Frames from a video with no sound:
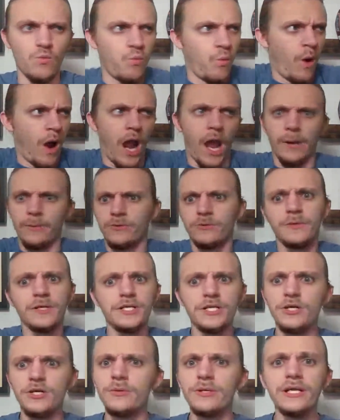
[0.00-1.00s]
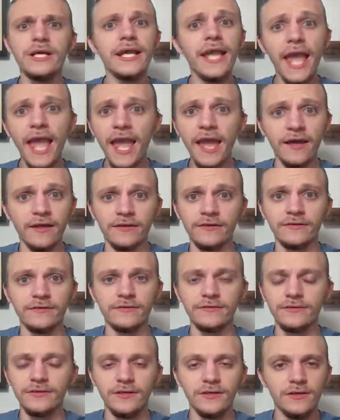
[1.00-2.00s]
Why would we do it
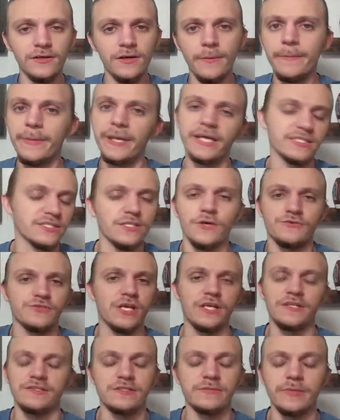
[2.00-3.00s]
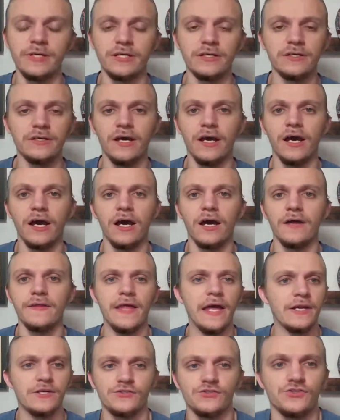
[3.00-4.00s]
again? Makes no sense to me. Uh,
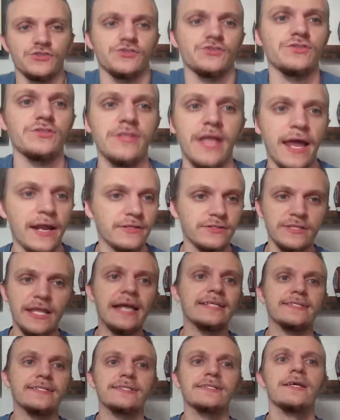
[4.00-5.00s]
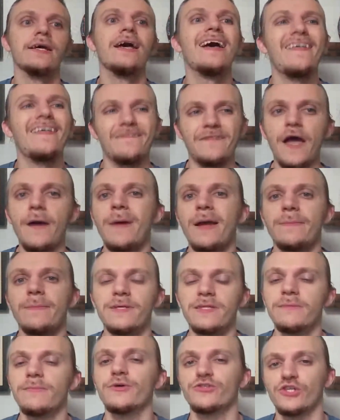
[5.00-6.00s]
that is just that that's that might be
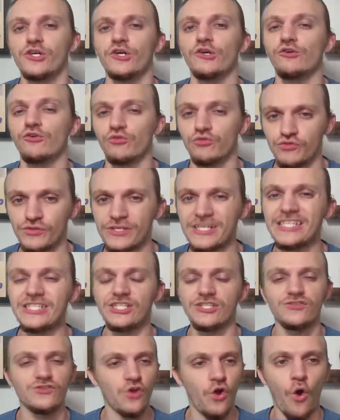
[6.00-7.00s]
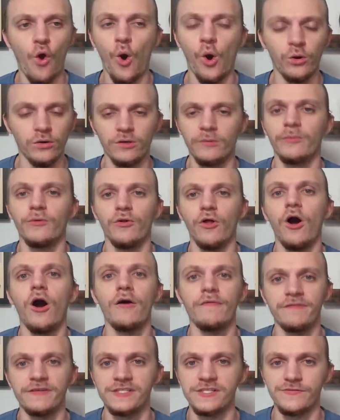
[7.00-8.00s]
the most egregious, horrible
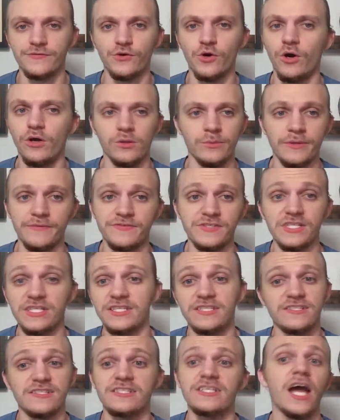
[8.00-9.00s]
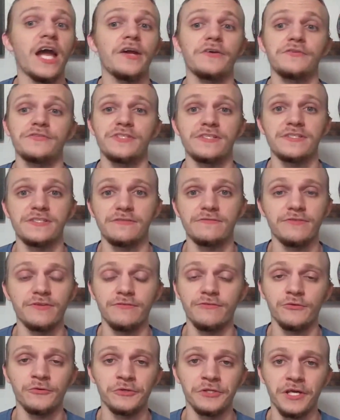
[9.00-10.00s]
offensive call we've seen this entire season for the
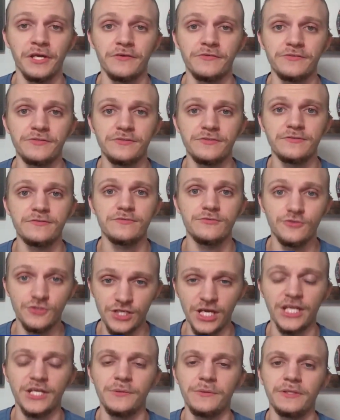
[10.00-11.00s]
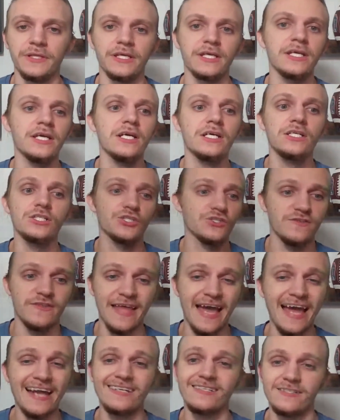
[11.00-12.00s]
Florida Gators. Genuinely, just
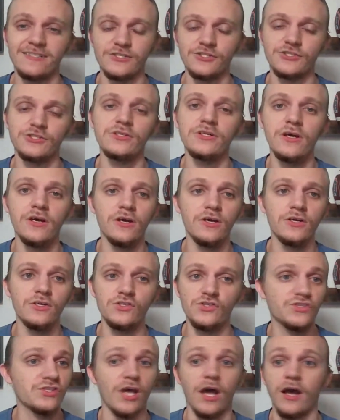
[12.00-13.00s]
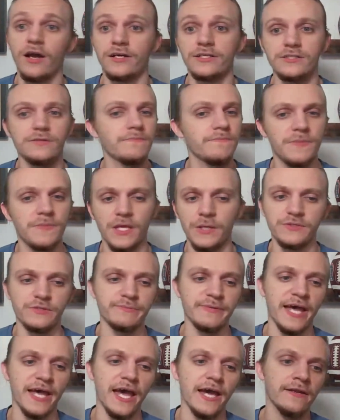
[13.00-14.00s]
that decision sucked. It was
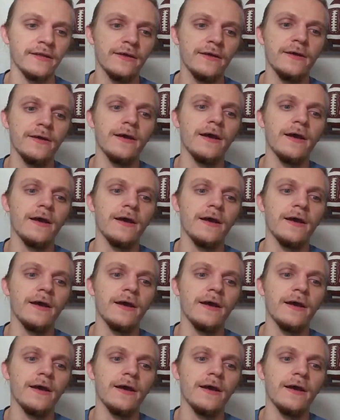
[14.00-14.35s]
bad.